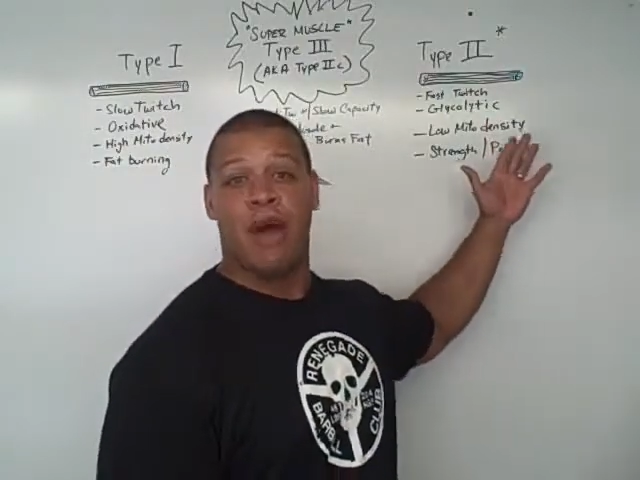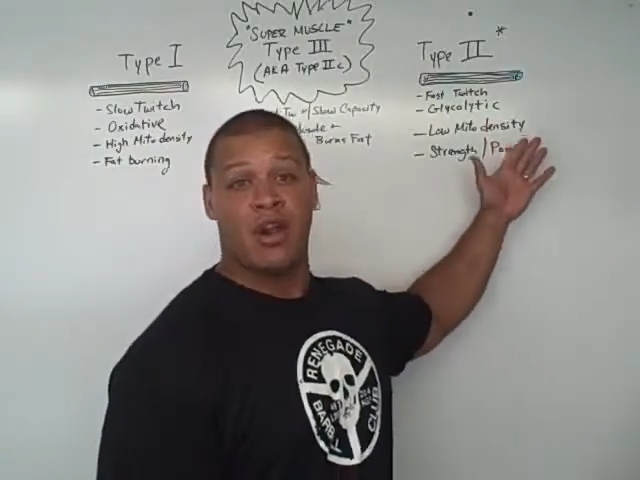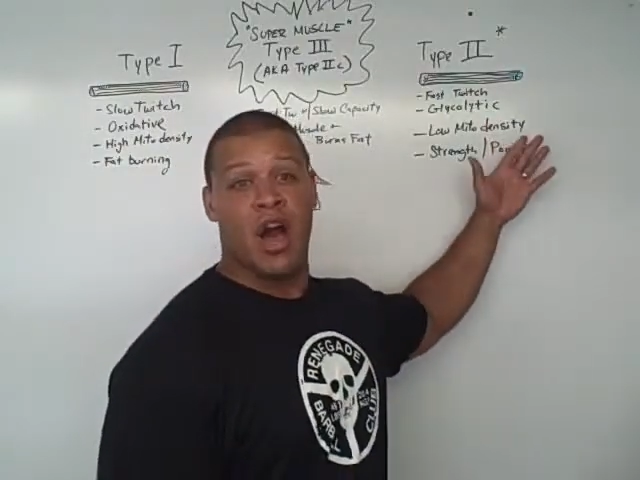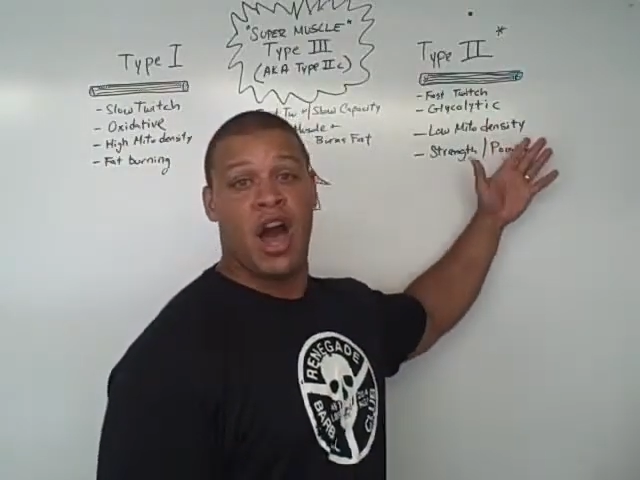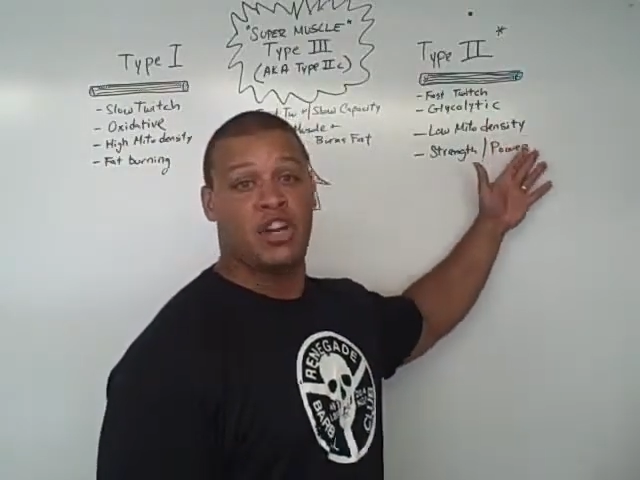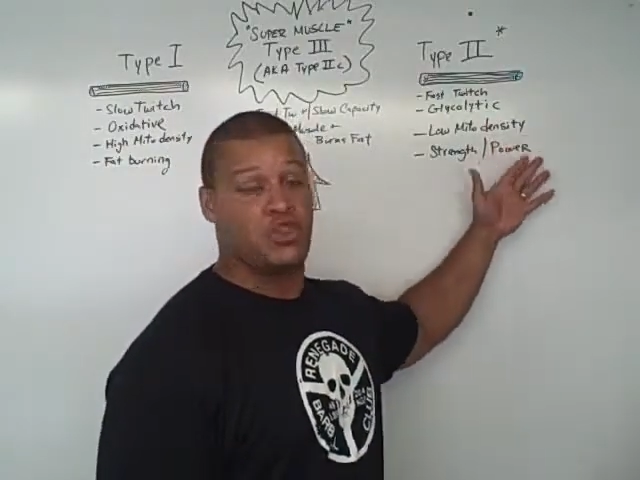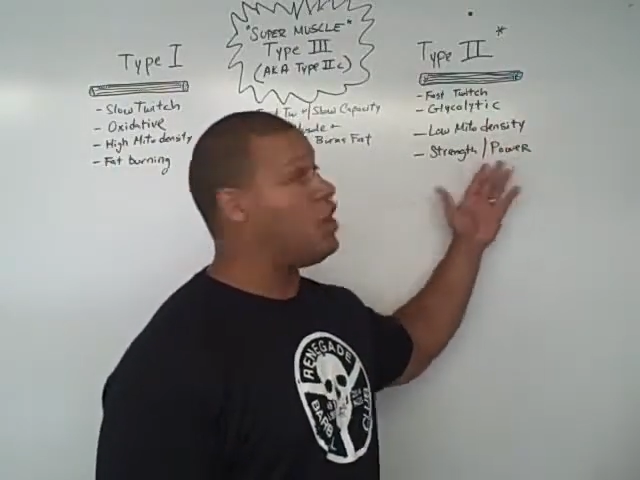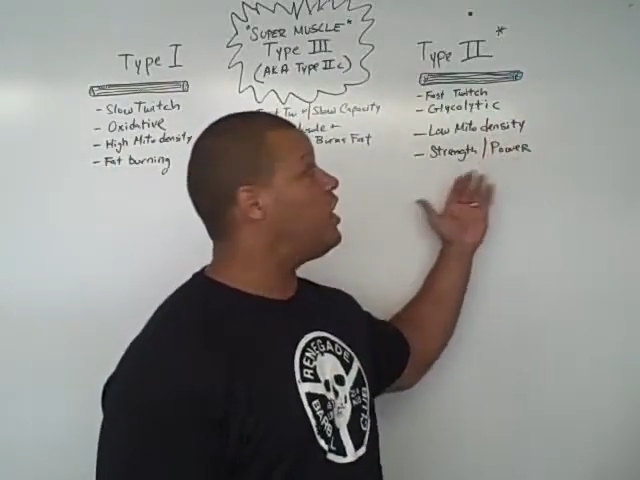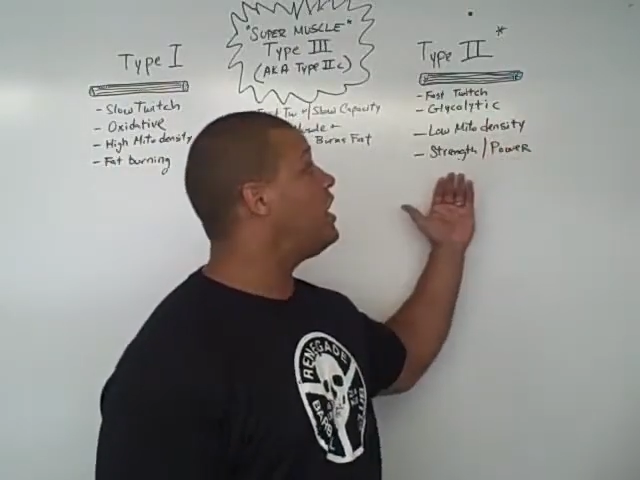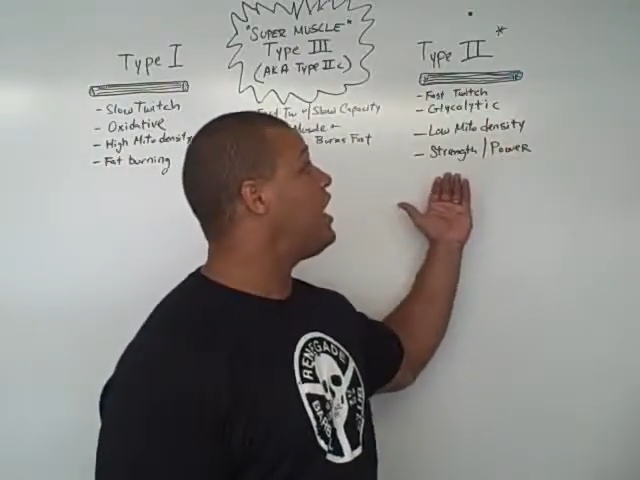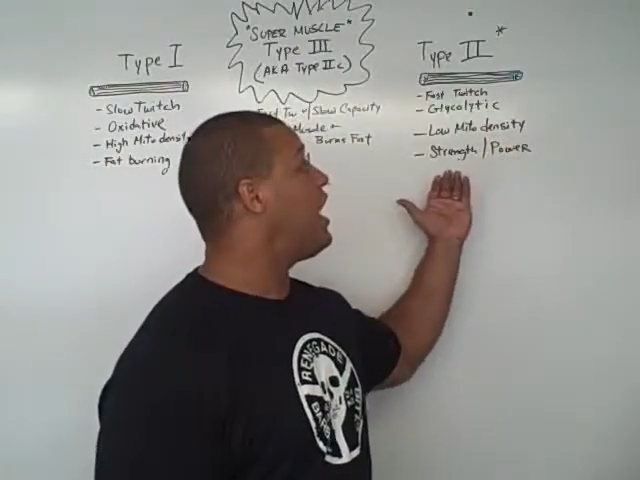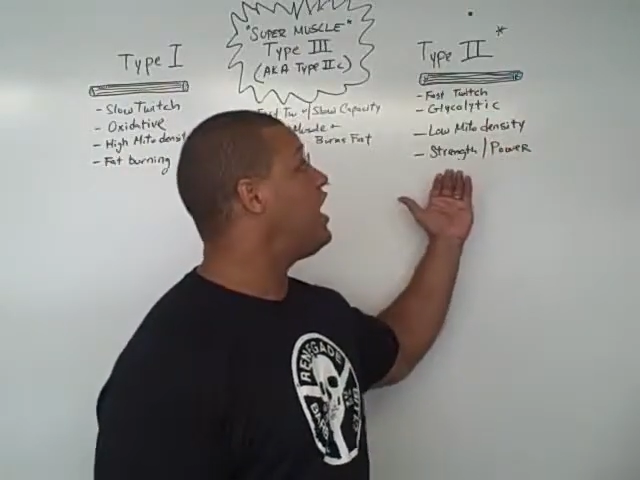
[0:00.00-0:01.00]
mitochondria in